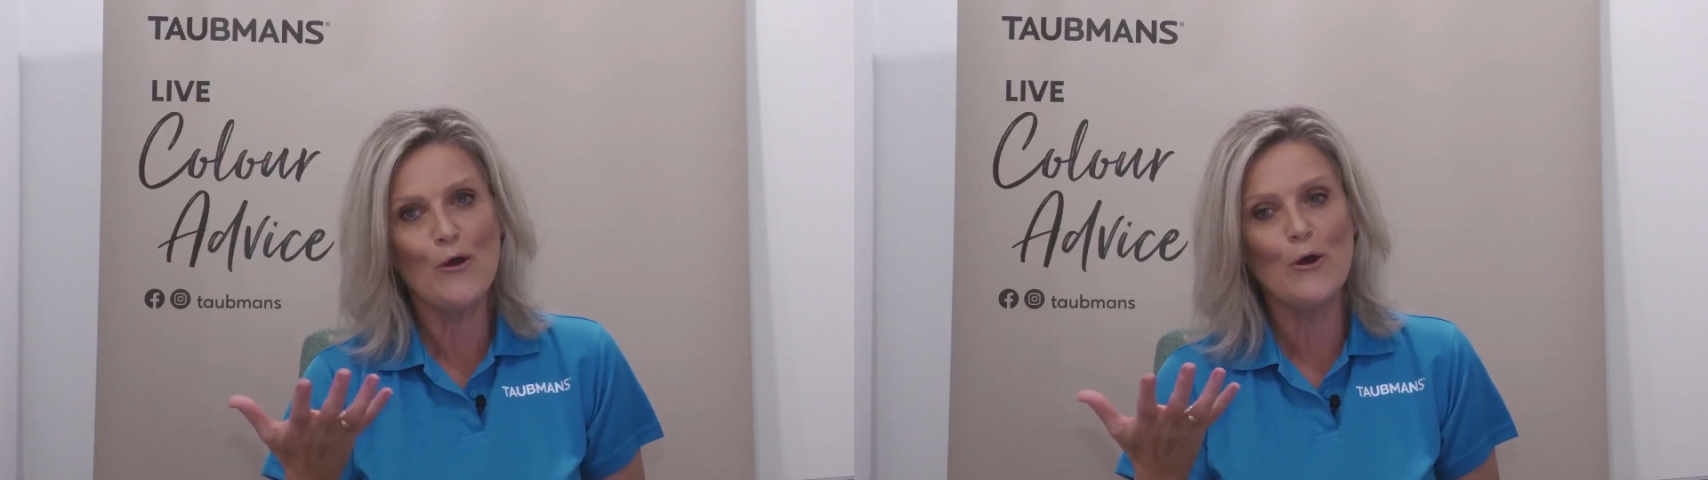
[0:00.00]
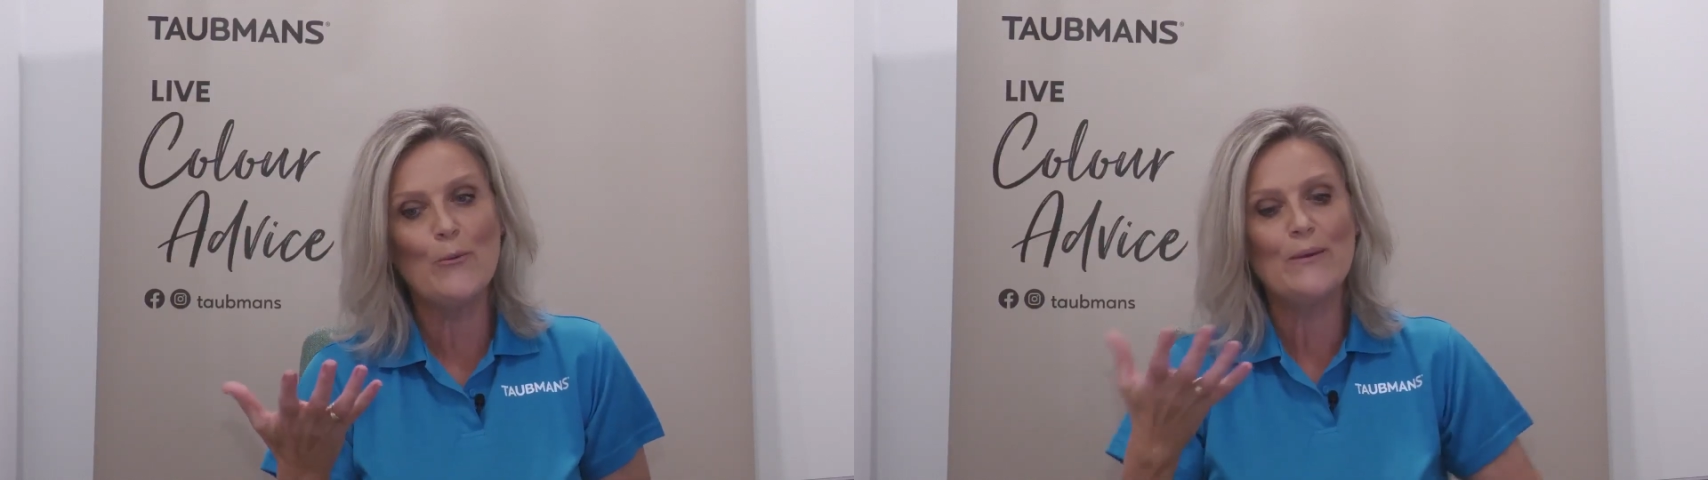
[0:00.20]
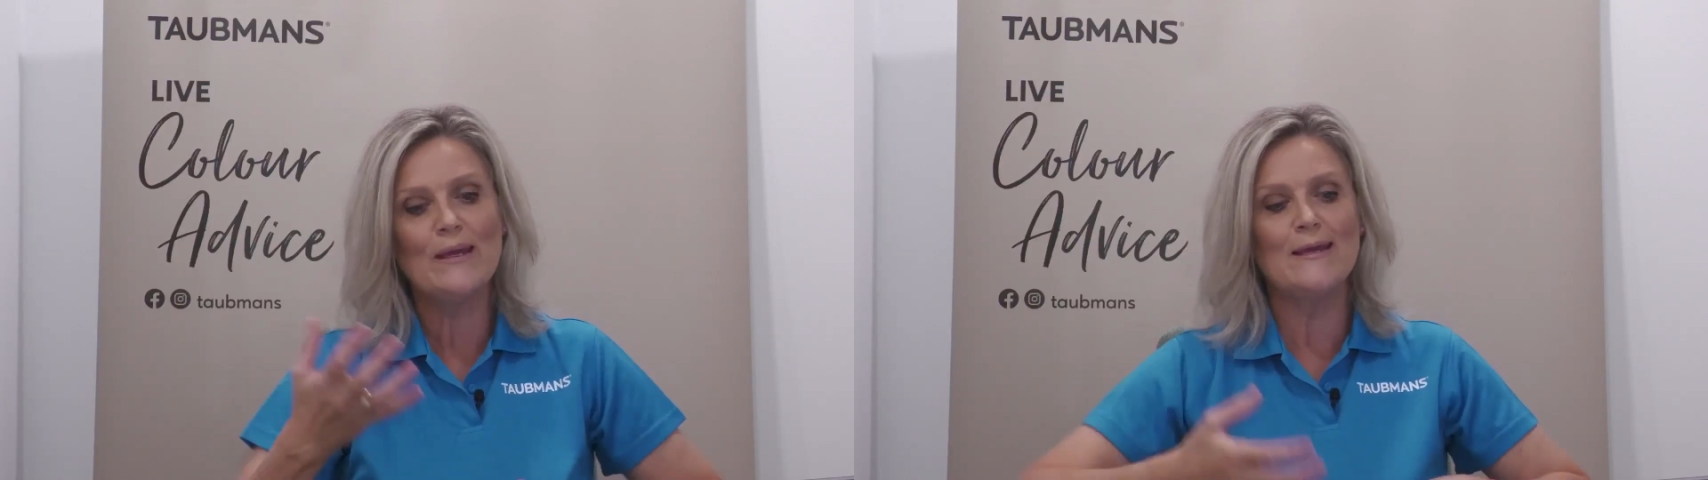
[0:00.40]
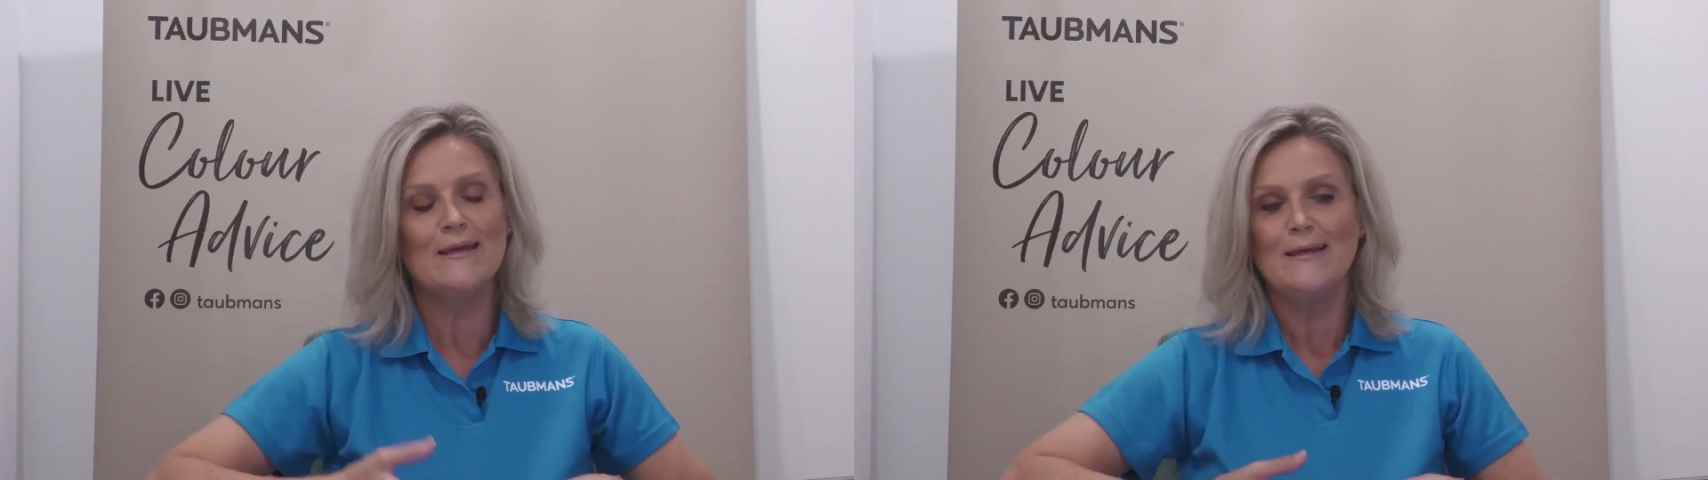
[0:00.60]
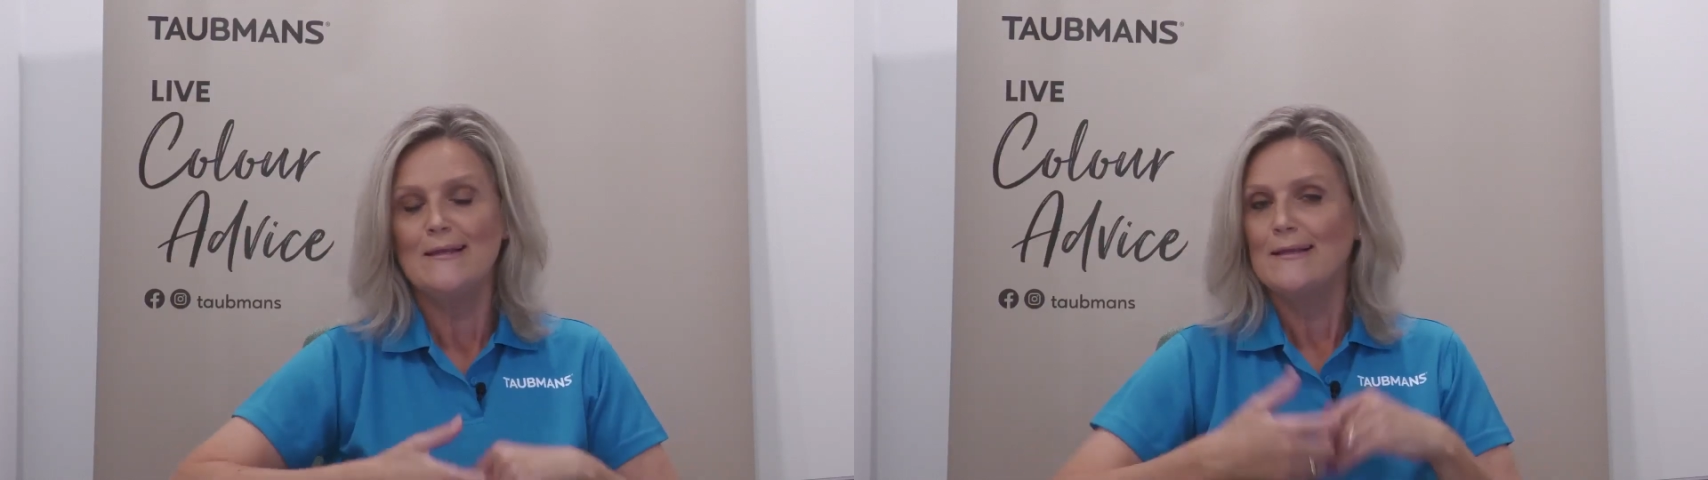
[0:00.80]
helping
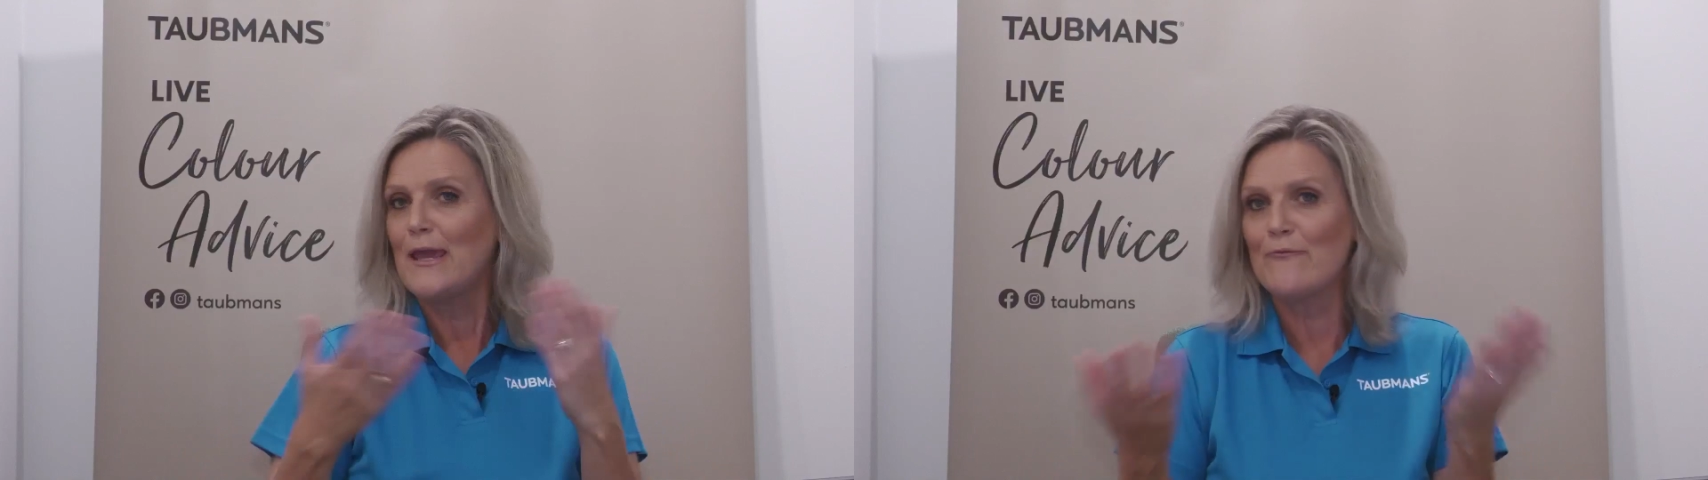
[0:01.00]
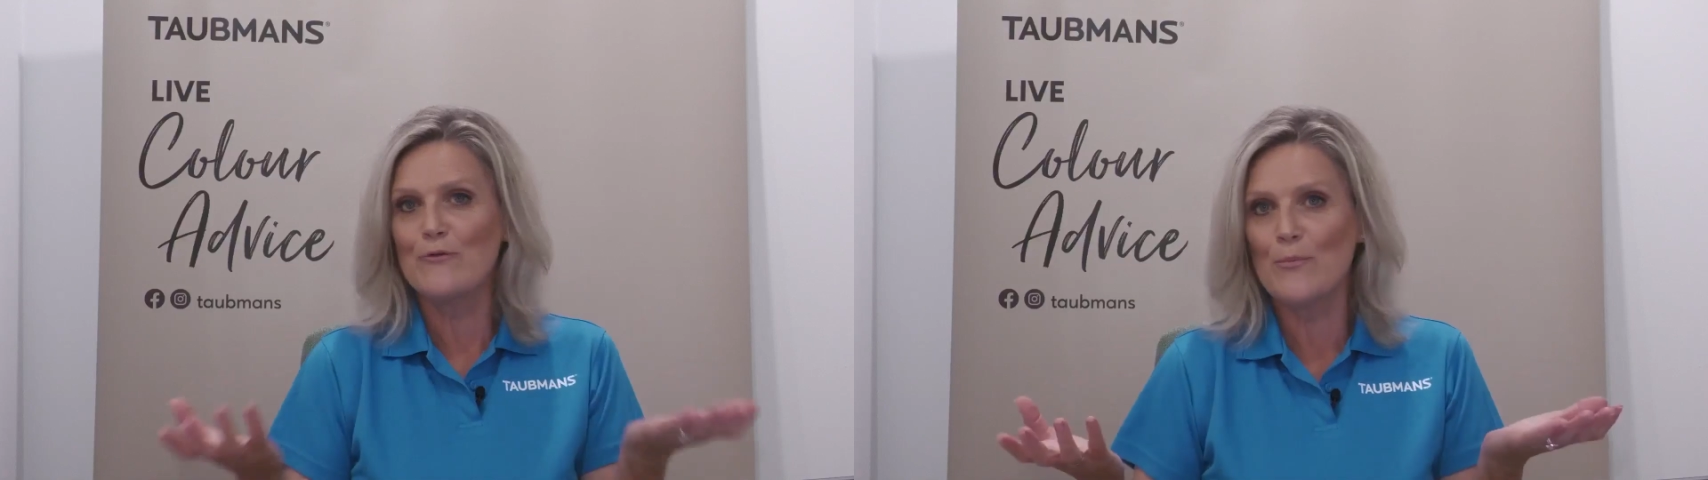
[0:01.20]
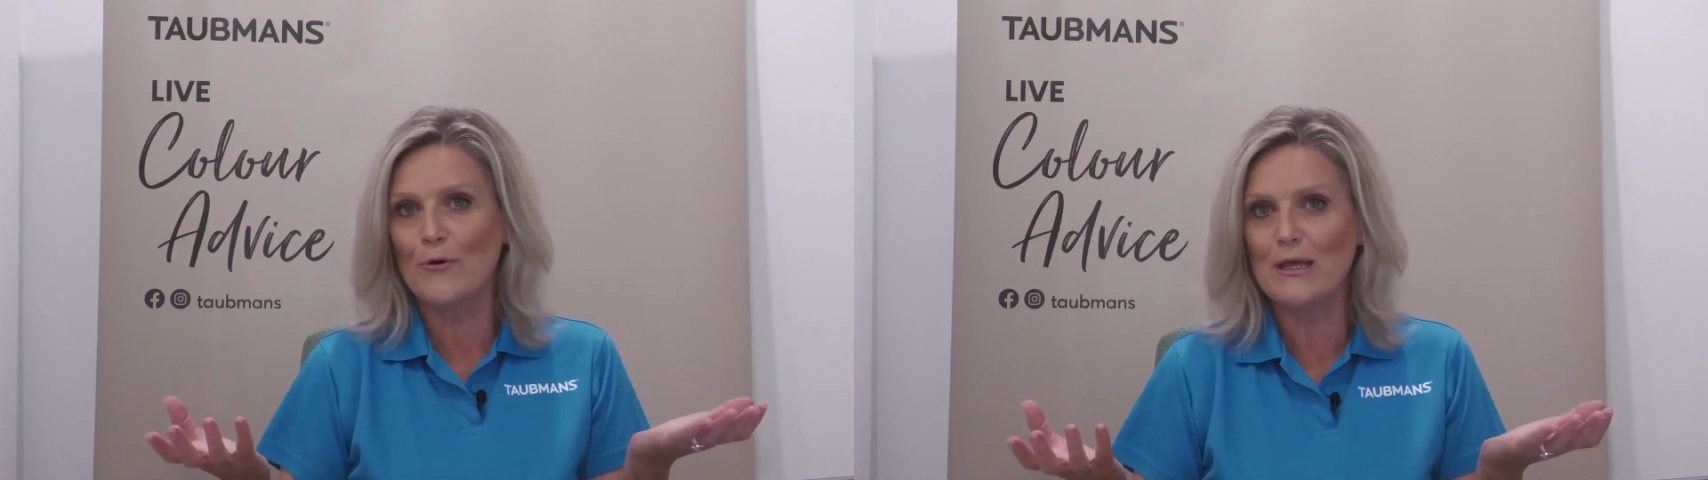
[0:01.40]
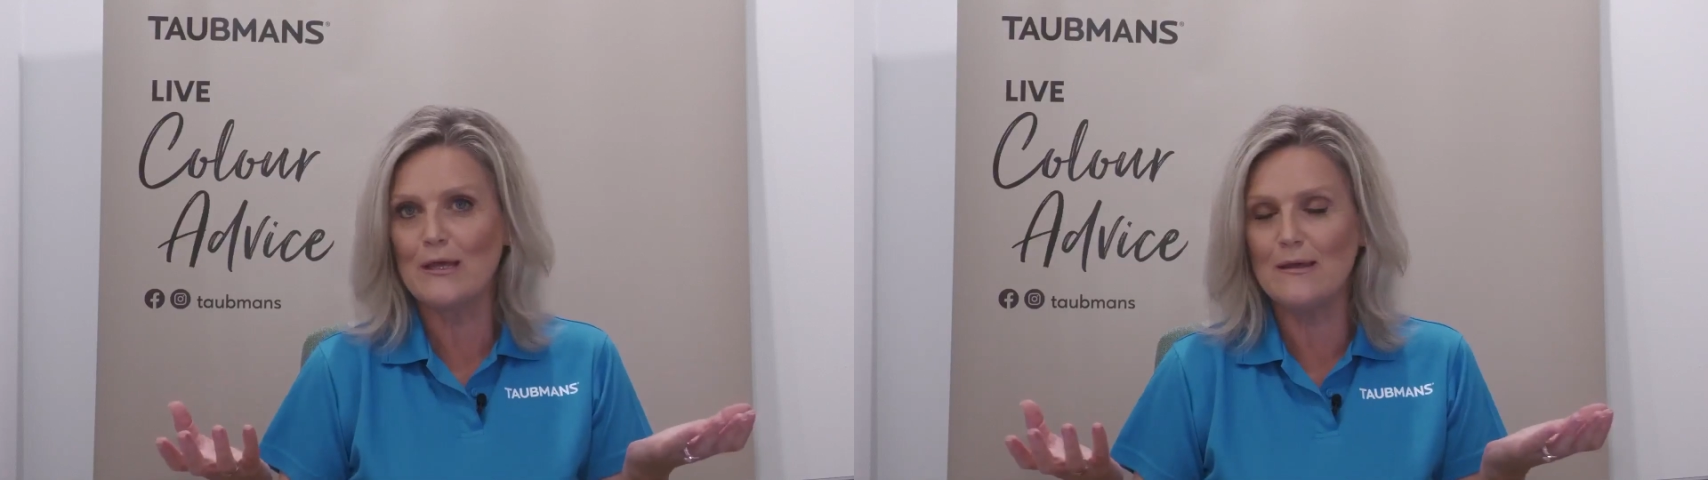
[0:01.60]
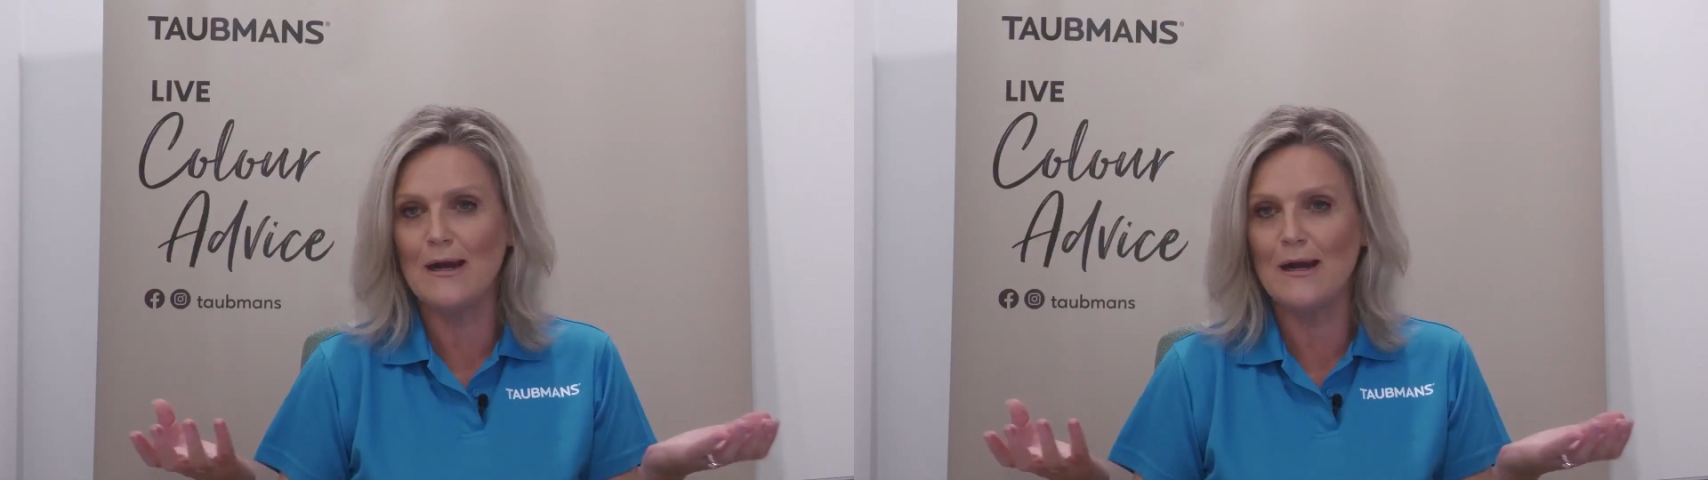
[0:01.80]
everybody,